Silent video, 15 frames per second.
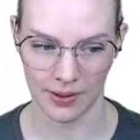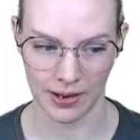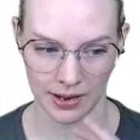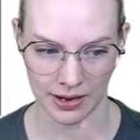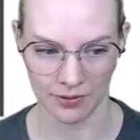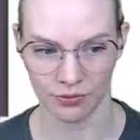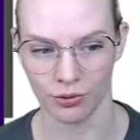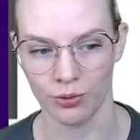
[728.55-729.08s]

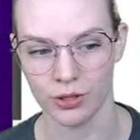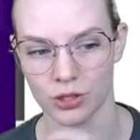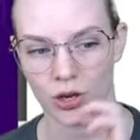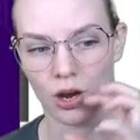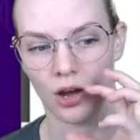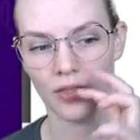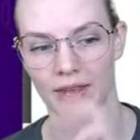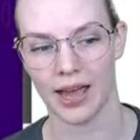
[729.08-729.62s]
influence
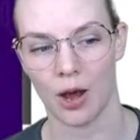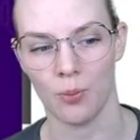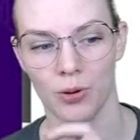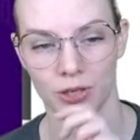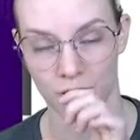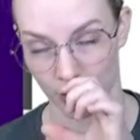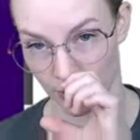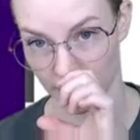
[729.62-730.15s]
on the output
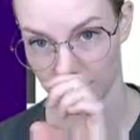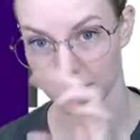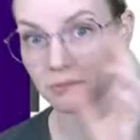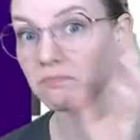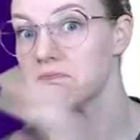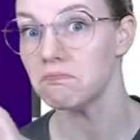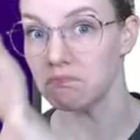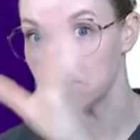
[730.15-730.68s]
tokens.
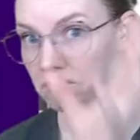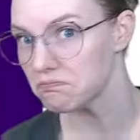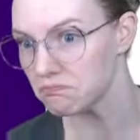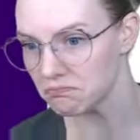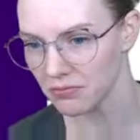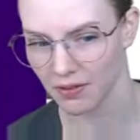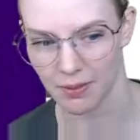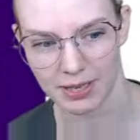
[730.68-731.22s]

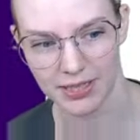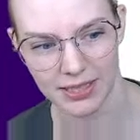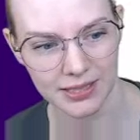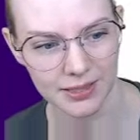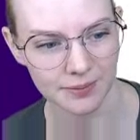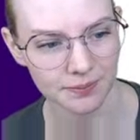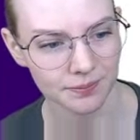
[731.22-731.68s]
That makes sense.